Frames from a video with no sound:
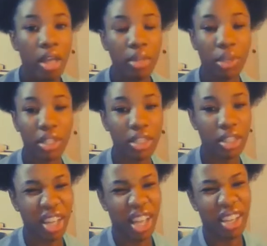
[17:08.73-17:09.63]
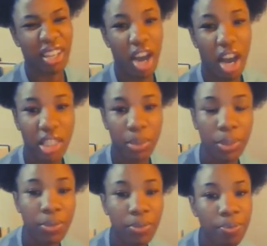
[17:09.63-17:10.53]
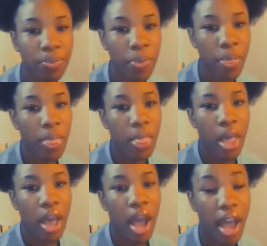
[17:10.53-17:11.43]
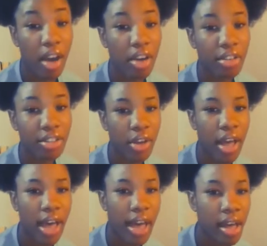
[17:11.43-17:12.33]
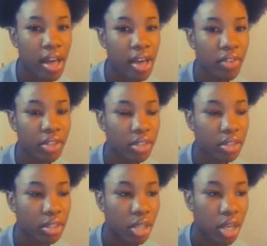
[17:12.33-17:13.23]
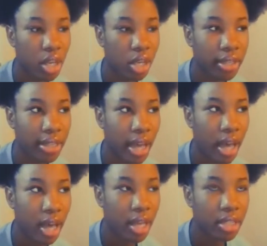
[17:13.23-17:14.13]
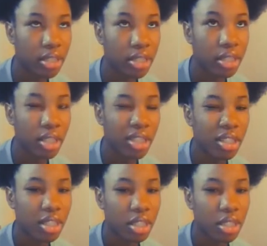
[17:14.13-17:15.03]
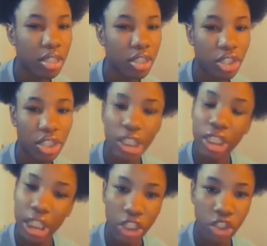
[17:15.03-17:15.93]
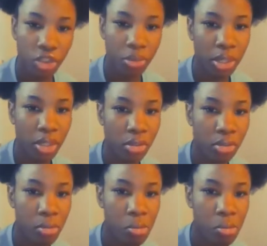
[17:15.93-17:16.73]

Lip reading: But these are like gospel. I also have a song that is just instrumental.